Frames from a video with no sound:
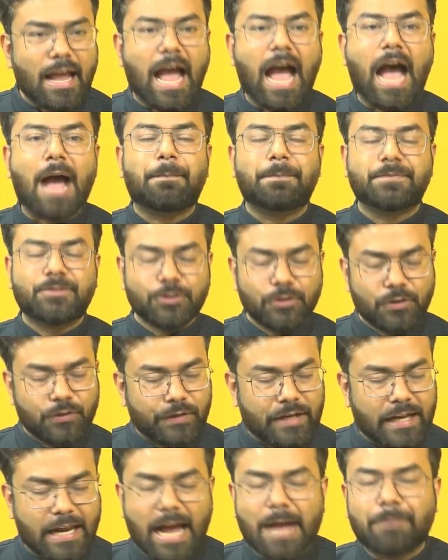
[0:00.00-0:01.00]

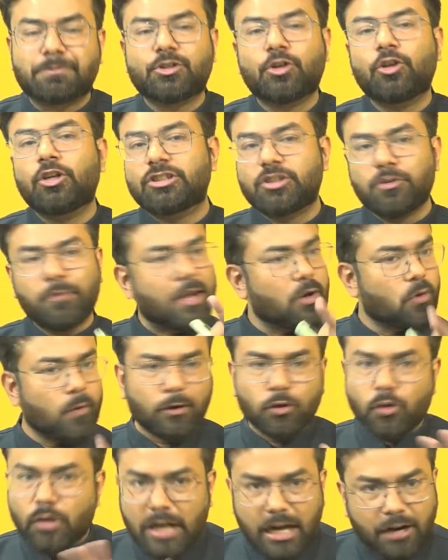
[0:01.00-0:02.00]
Absolutely, absolutely. So we are
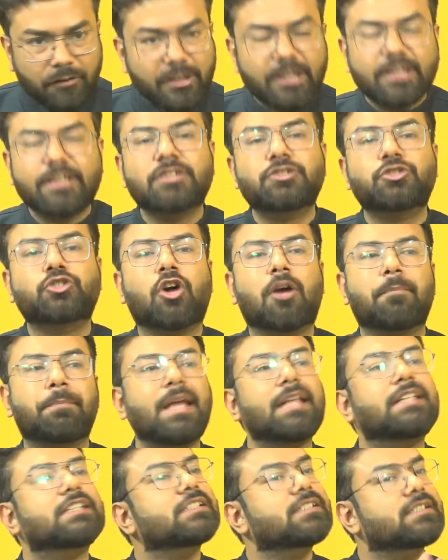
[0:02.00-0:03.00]
going to cover this
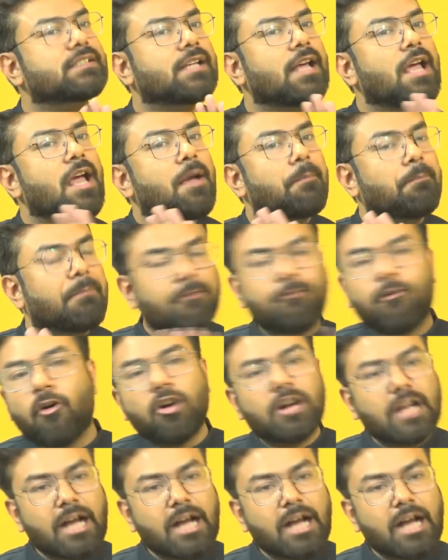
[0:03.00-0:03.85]
topic. Just before